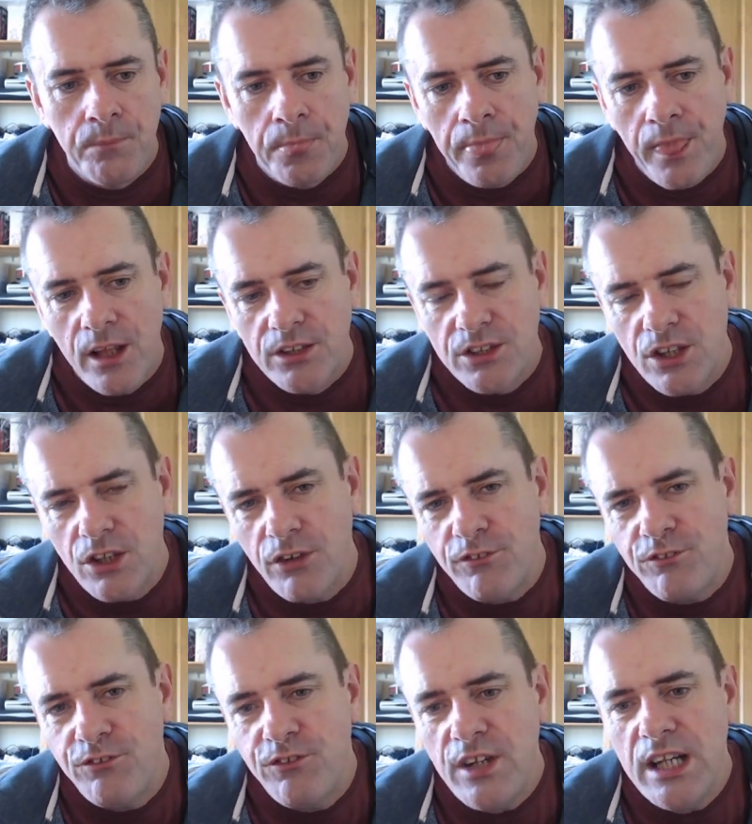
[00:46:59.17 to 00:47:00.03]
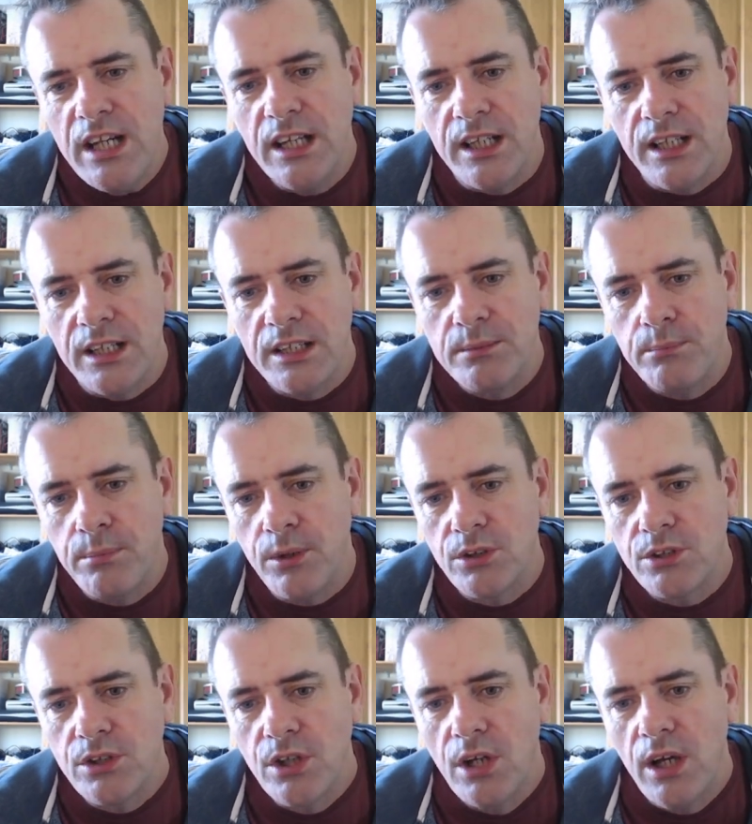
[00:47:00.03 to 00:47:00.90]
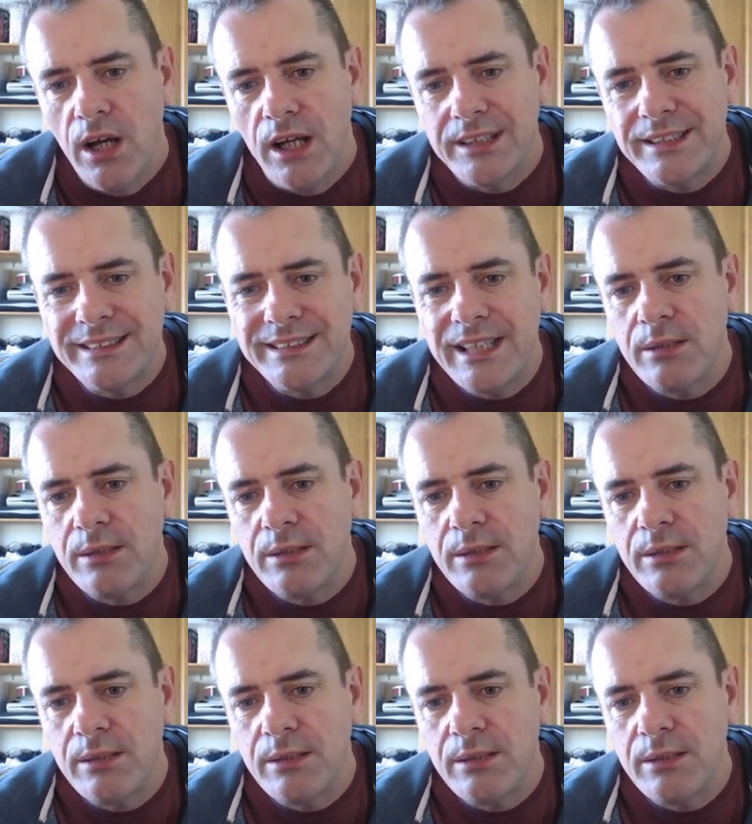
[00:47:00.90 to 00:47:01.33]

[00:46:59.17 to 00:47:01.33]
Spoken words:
So you don't feel it, but at the same